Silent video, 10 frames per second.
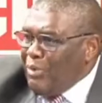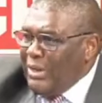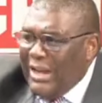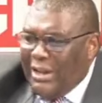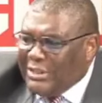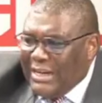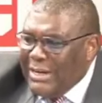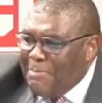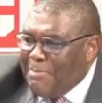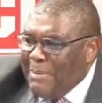they have
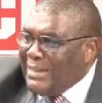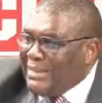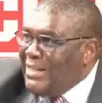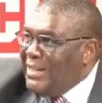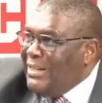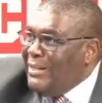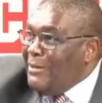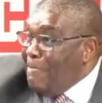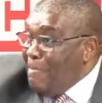taken part in